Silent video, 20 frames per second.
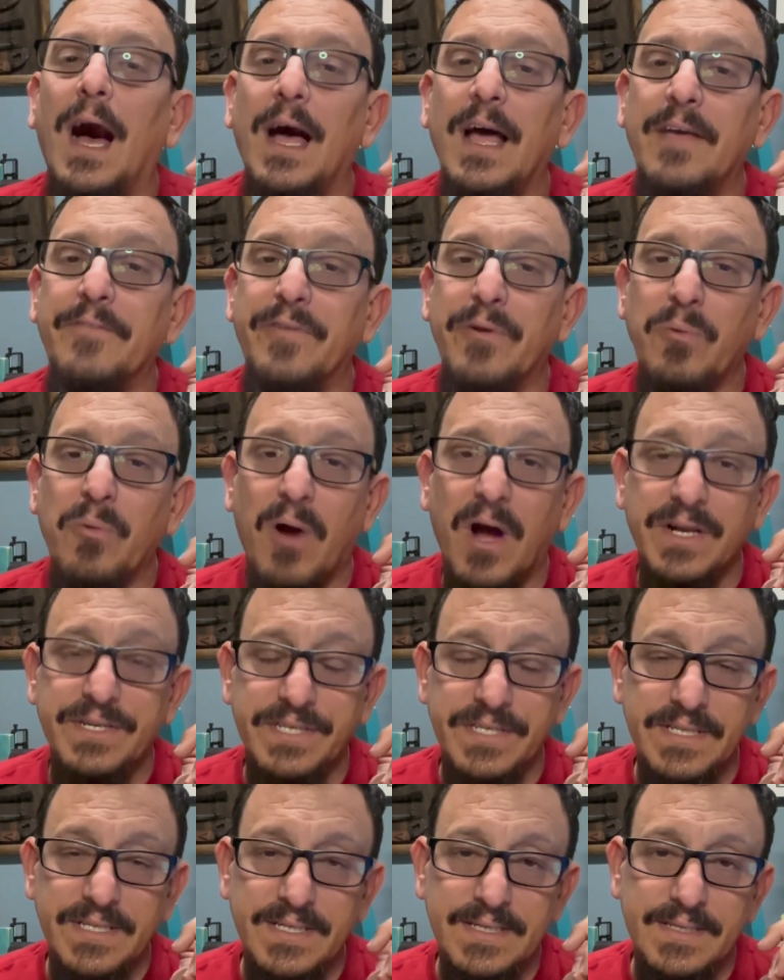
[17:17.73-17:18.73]
if you're
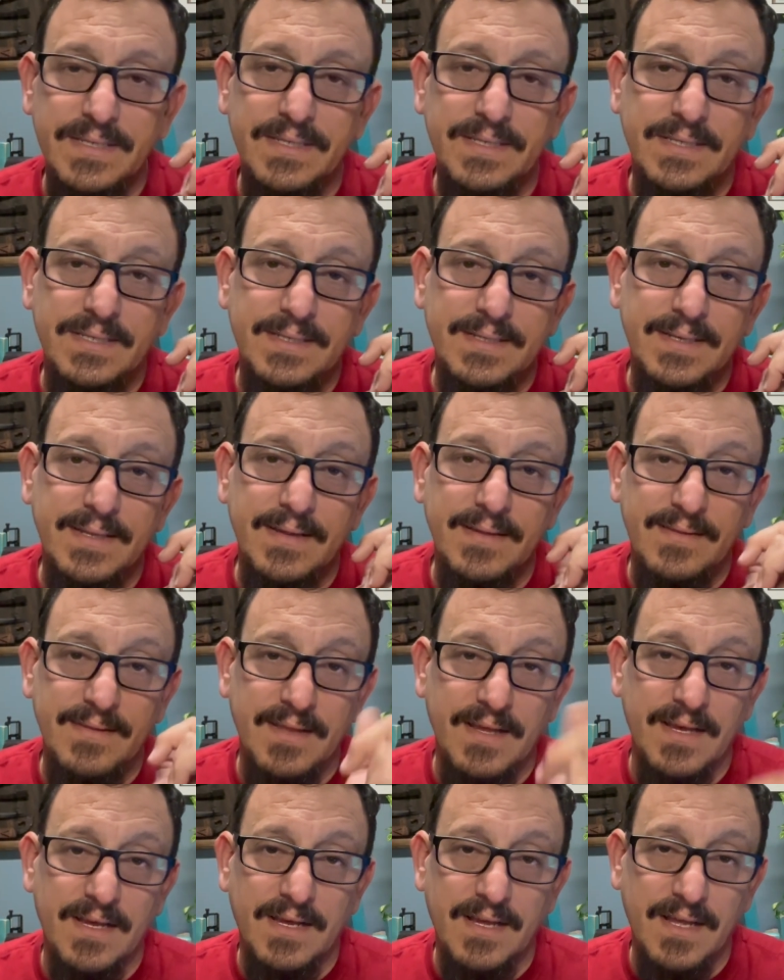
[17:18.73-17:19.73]
watching this,
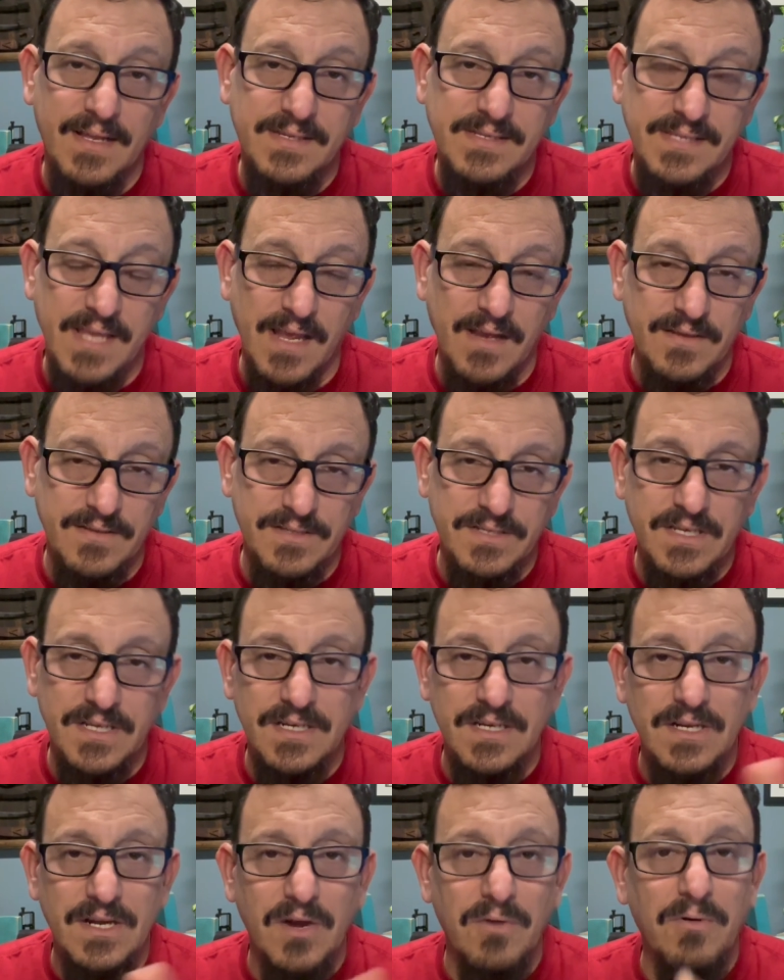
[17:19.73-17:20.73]
the sale is
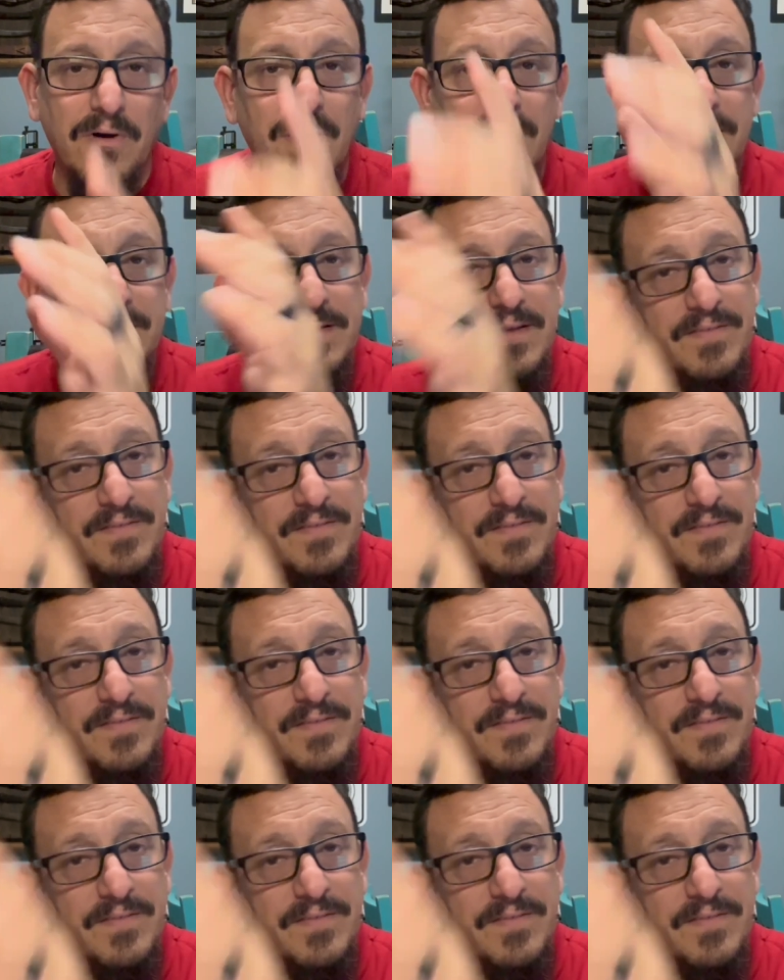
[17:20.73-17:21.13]
gonna go on.